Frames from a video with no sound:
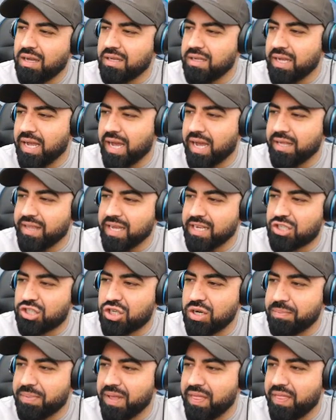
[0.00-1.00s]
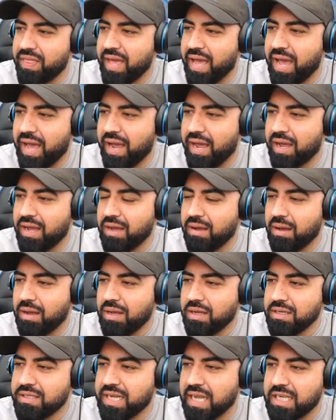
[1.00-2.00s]
Yeah, they're tripping there.
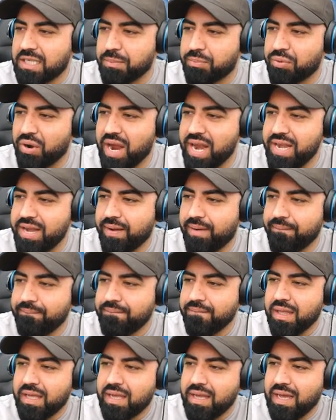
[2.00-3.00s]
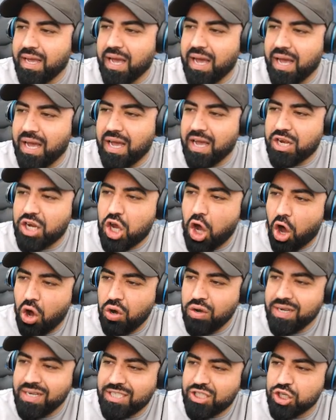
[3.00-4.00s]
Data brain.
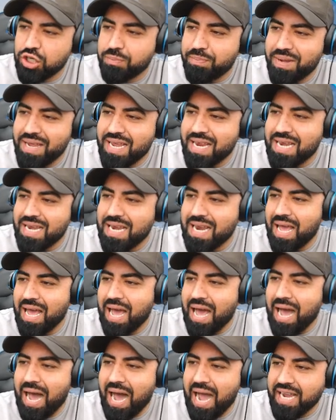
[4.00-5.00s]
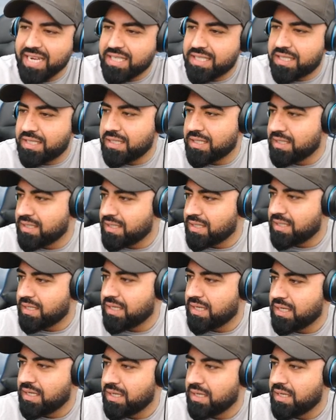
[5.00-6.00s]
Kong should be in height.
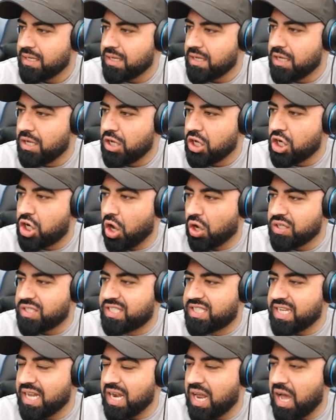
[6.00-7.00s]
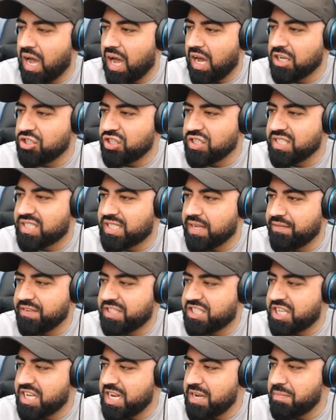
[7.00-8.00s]
Godzilla,
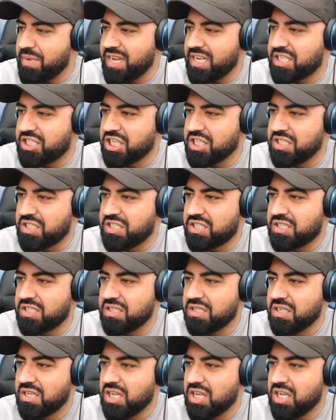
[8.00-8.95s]
117 meters.